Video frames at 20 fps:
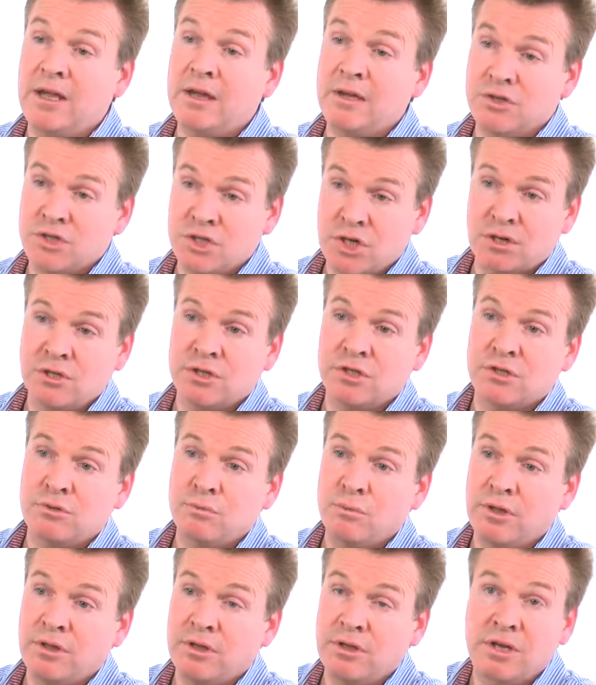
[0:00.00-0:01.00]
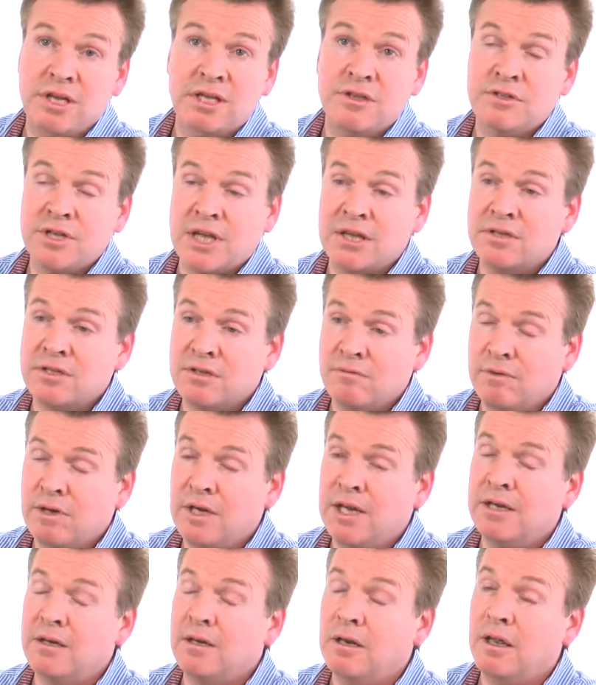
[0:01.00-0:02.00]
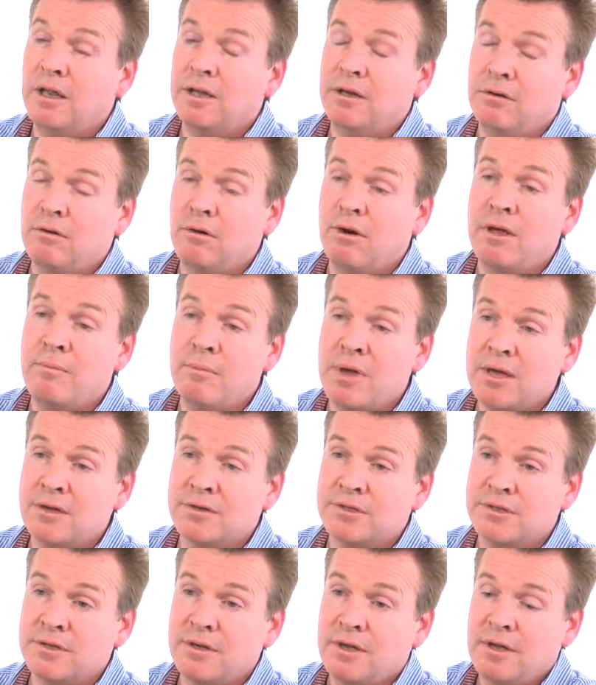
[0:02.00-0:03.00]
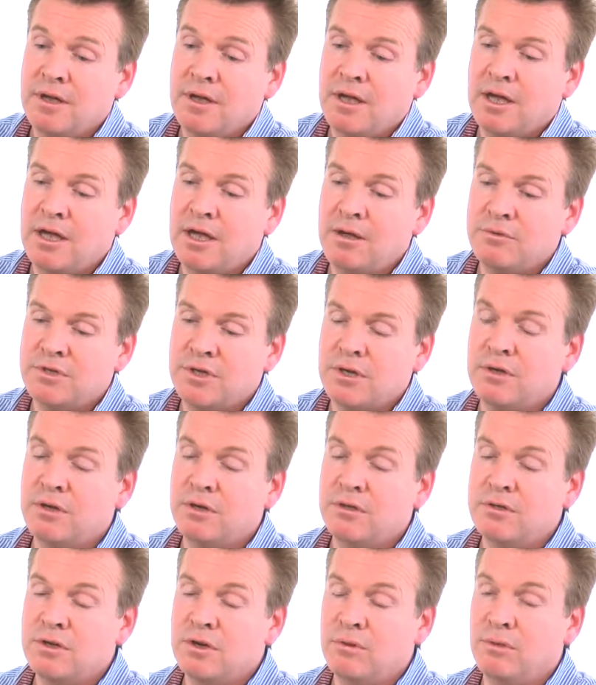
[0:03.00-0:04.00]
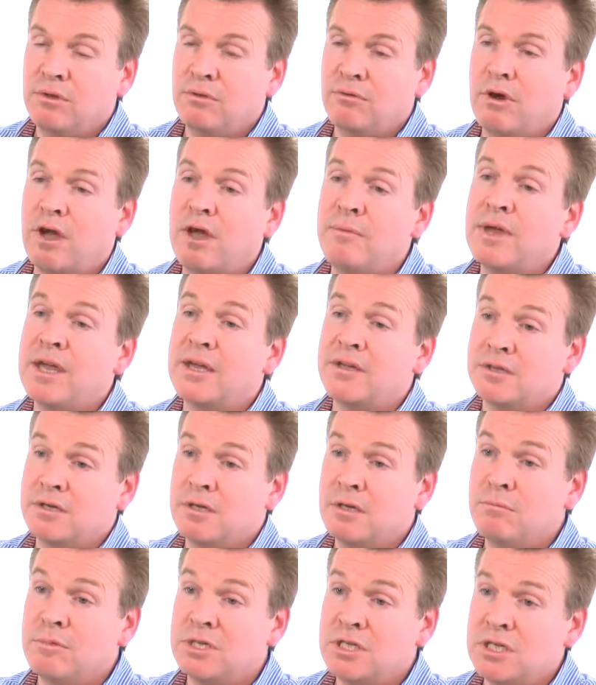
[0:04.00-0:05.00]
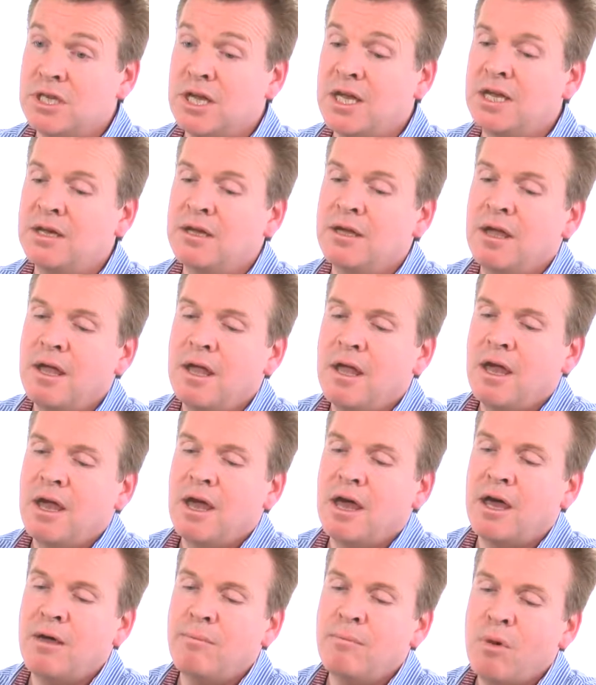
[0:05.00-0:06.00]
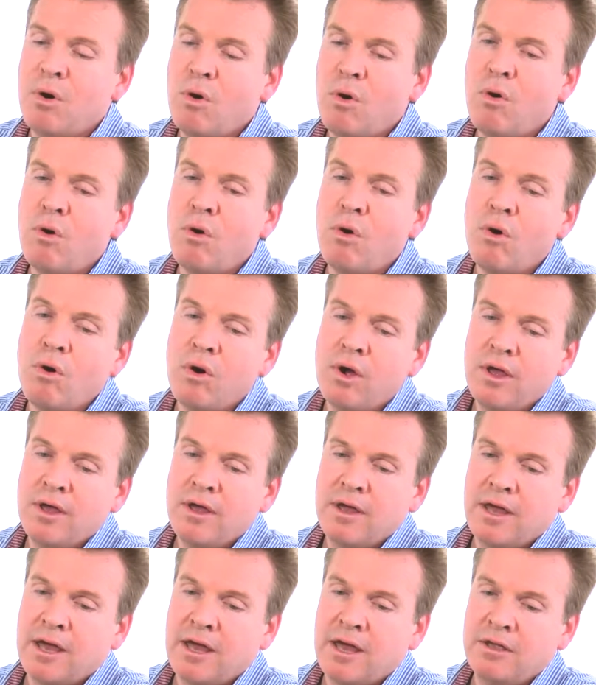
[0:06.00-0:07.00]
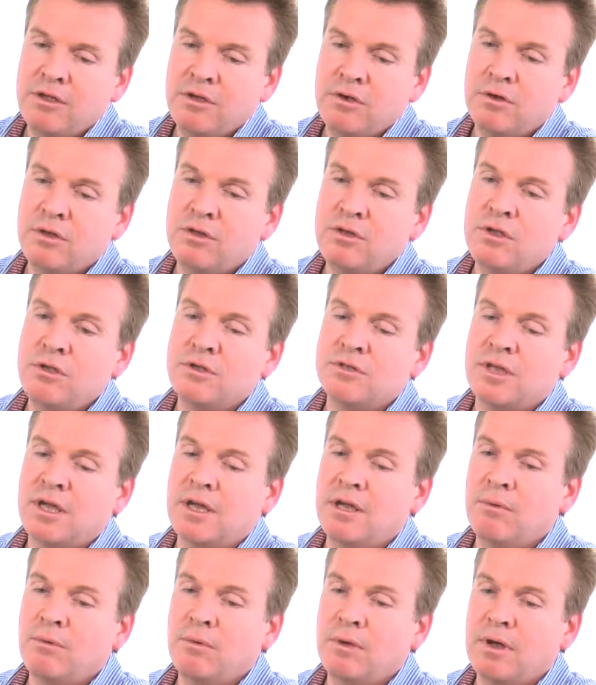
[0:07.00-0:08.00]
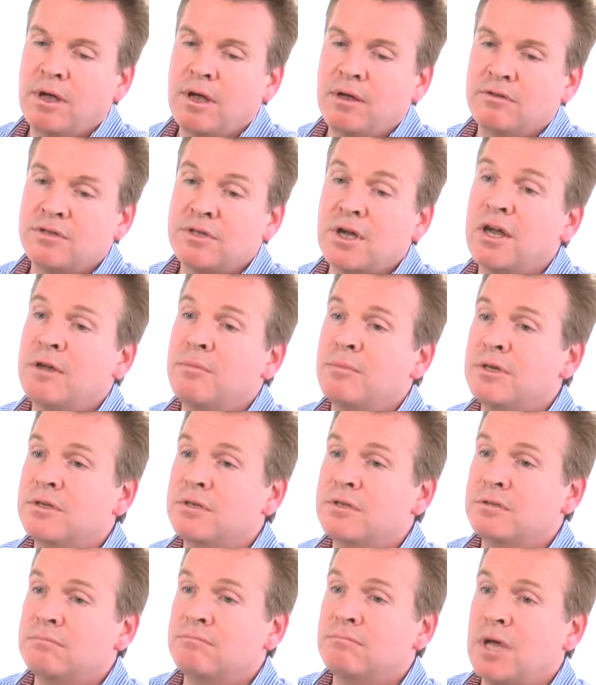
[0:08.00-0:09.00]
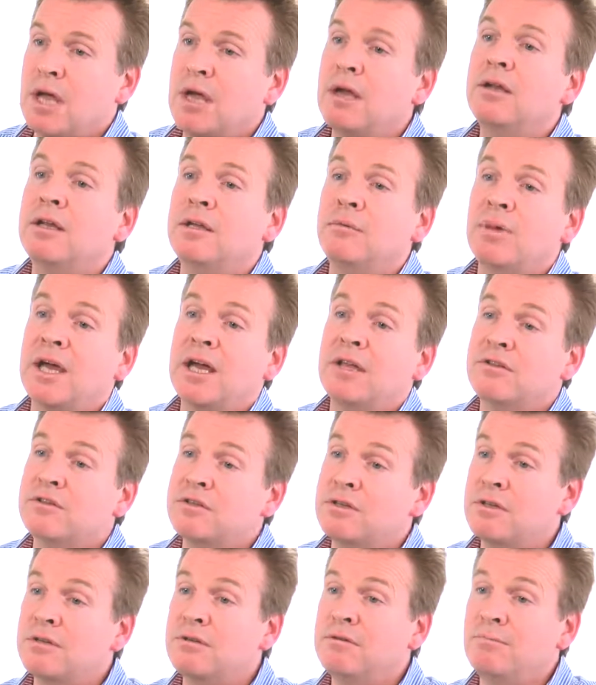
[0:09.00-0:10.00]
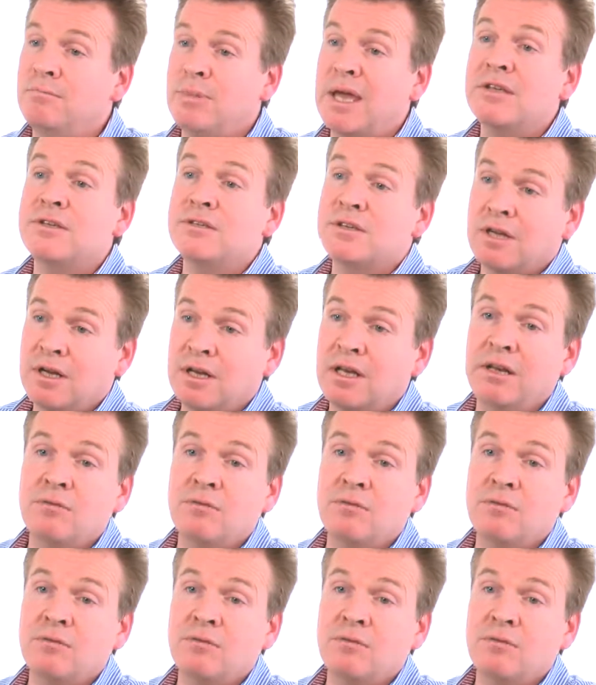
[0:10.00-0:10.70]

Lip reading: conjunction with an intensive cleaner like Grimex, so you can do it with Grimex in a machine, or you can use a diamond honing pad to basically